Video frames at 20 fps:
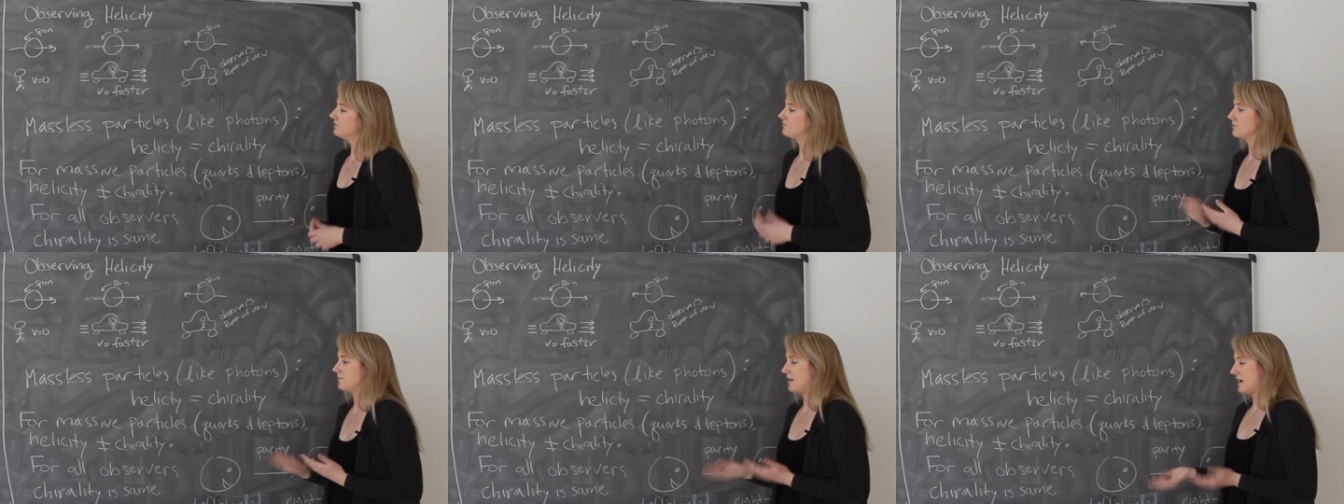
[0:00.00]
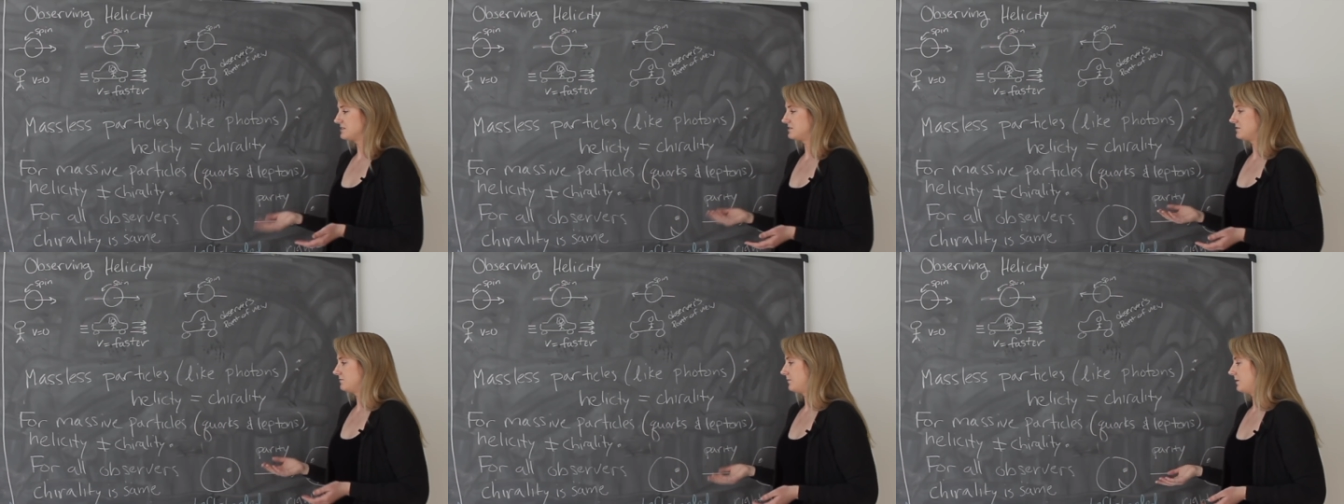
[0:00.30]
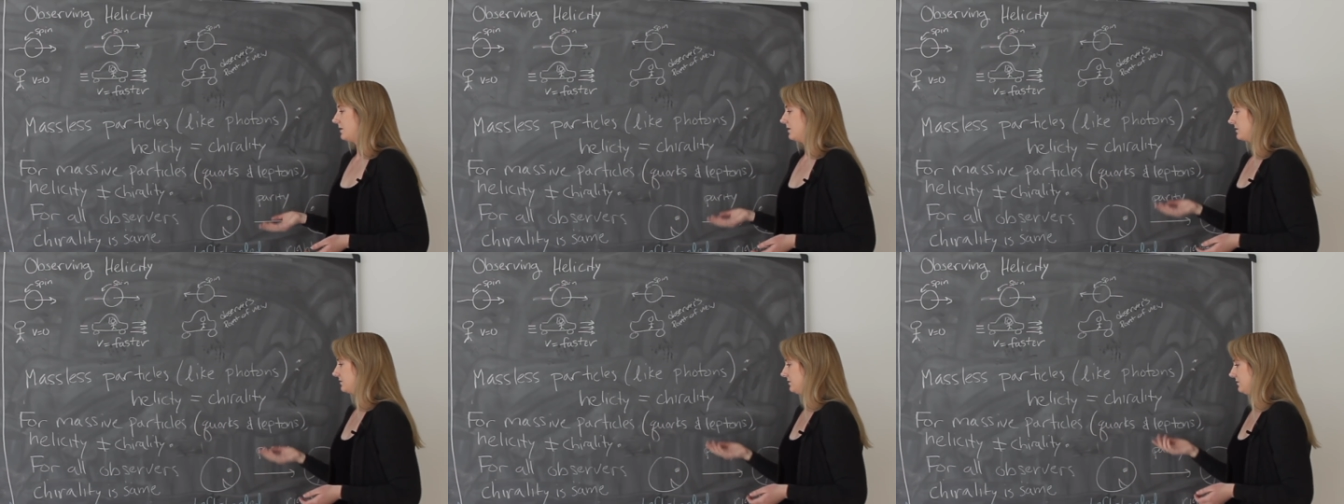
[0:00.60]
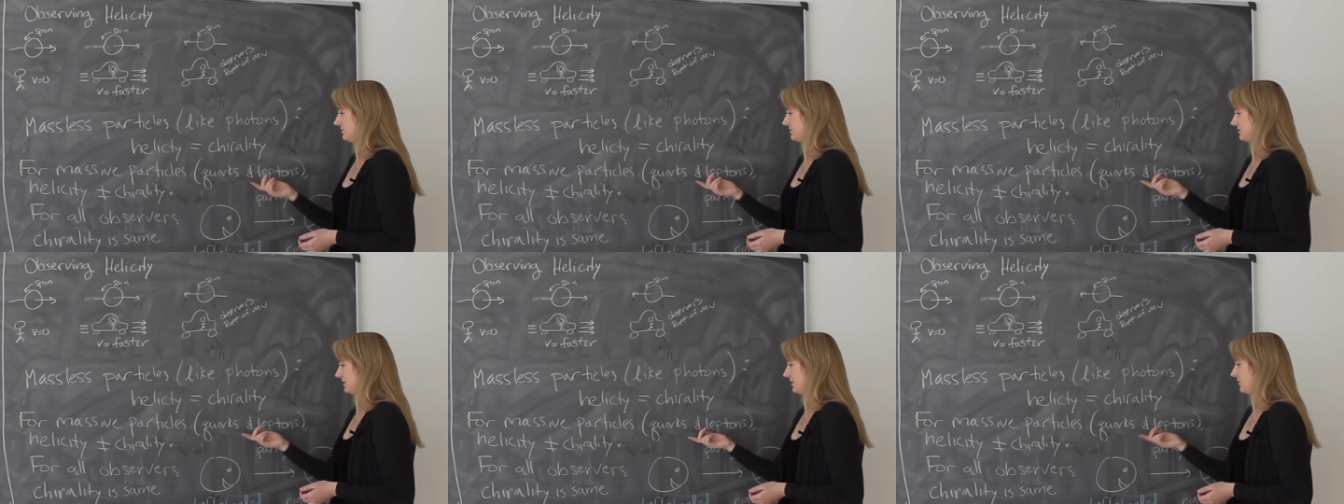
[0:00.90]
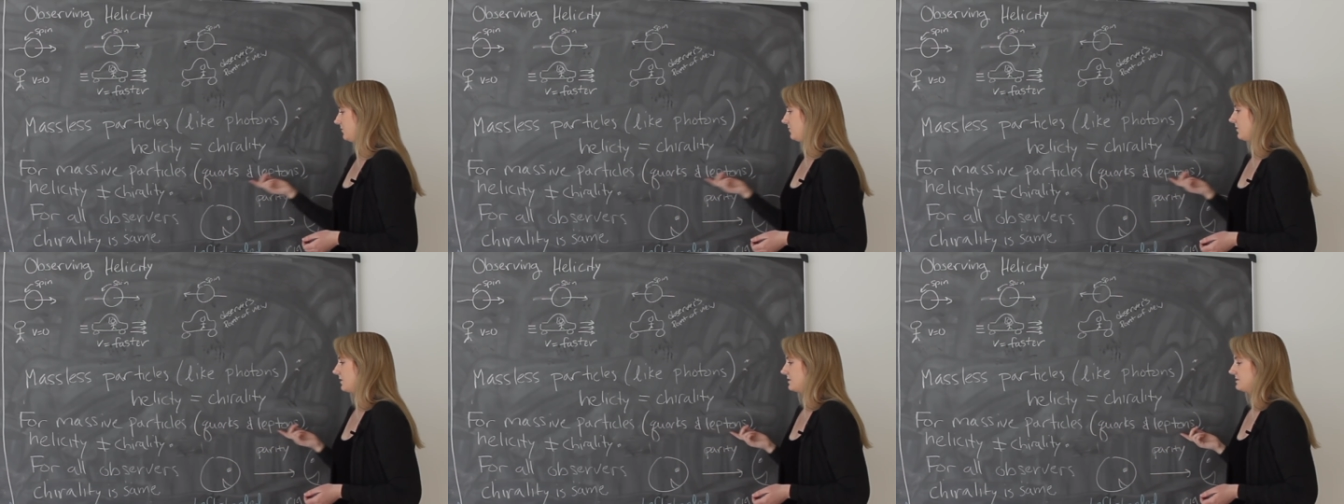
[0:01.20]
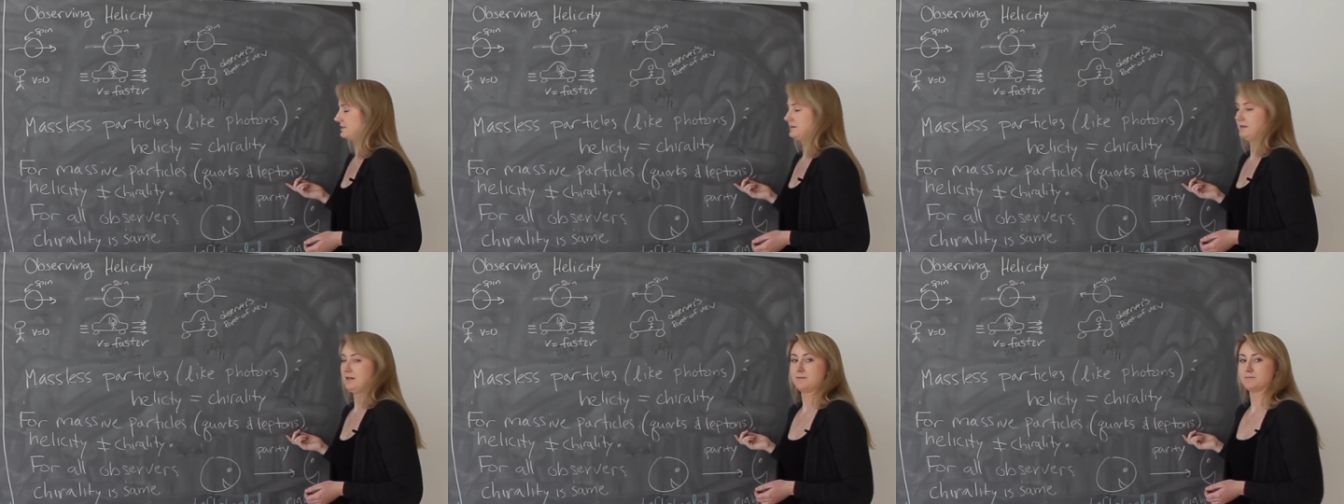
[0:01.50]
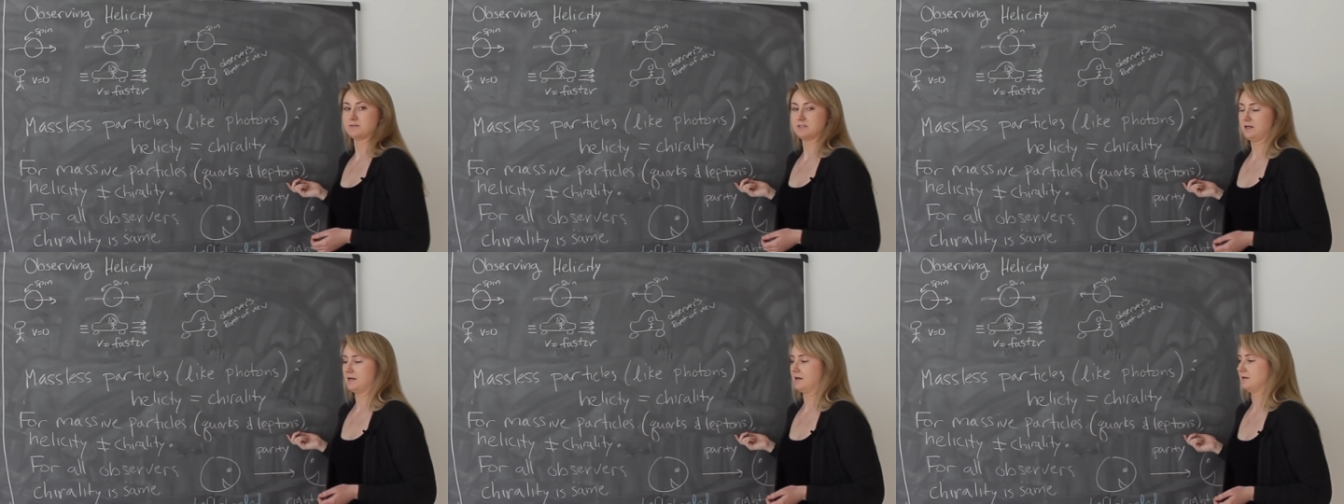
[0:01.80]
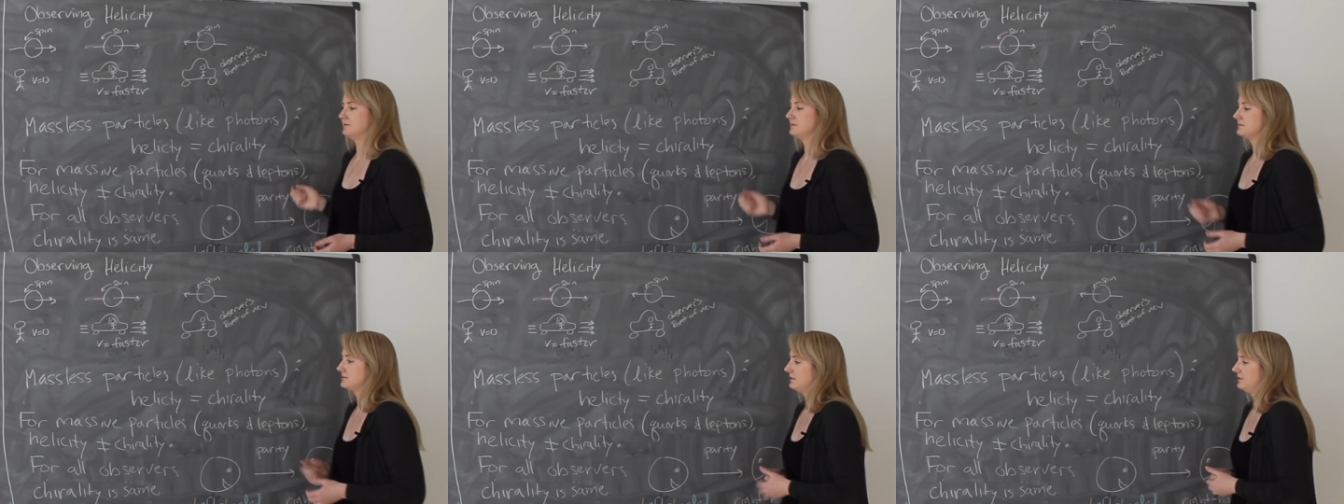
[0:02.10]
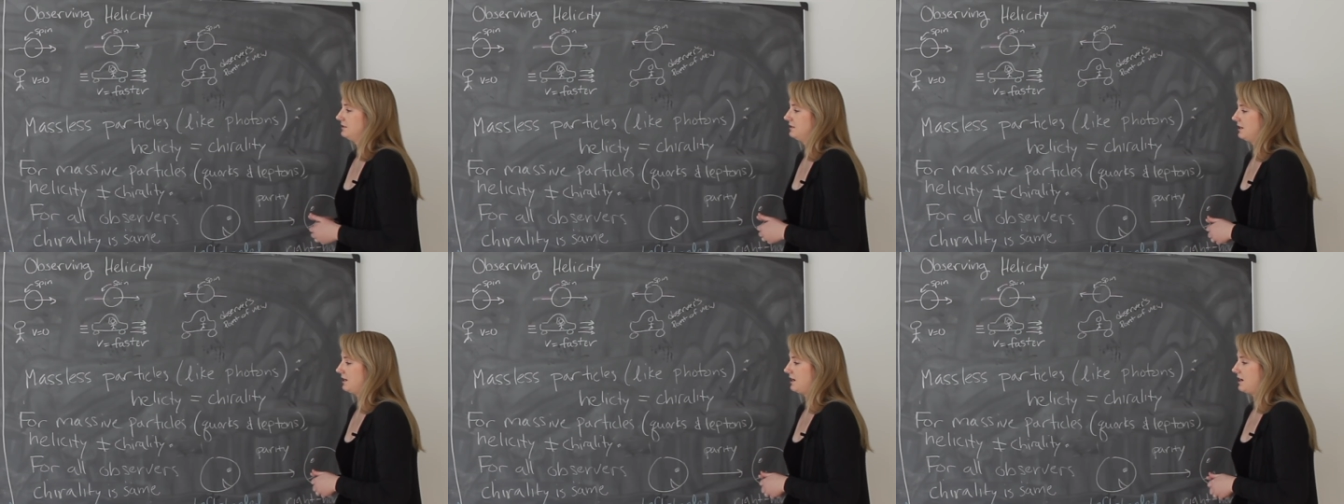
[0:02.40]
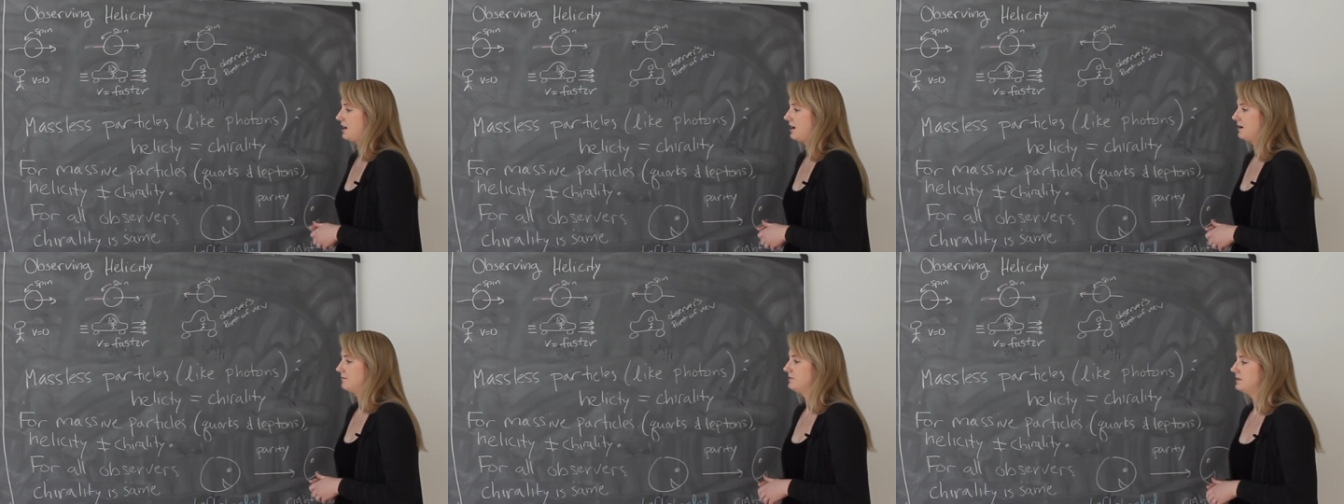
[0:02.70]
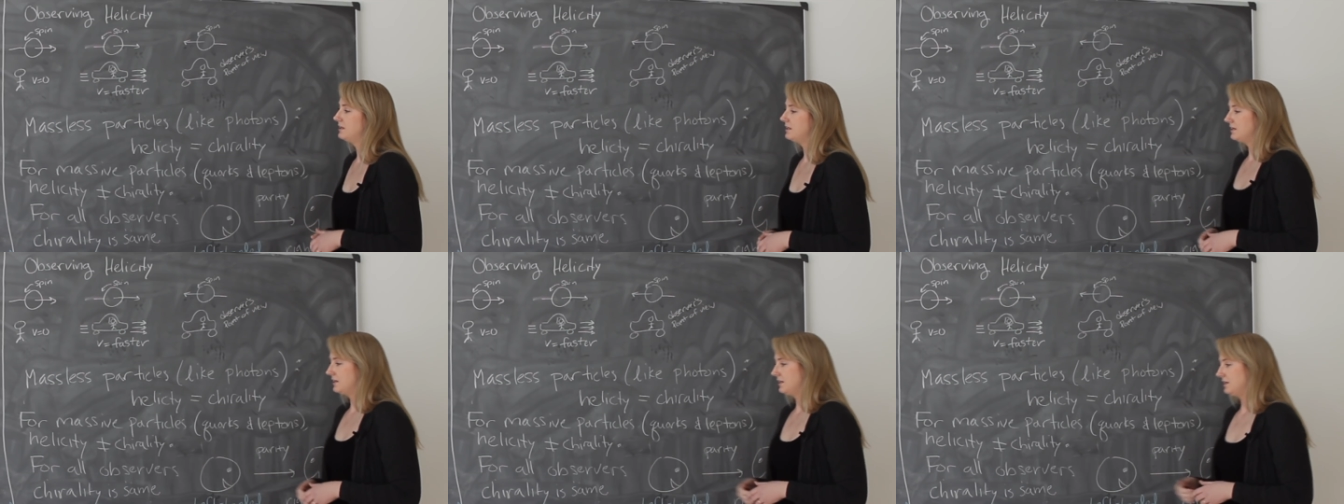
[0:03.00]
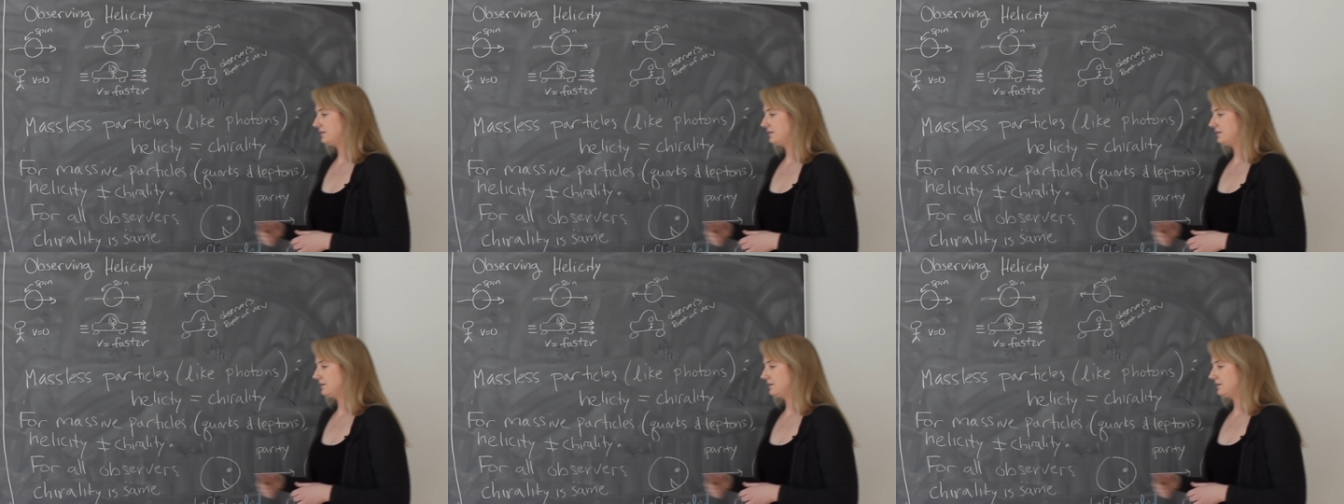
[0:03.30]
For massive particles like quarks and leptons, um,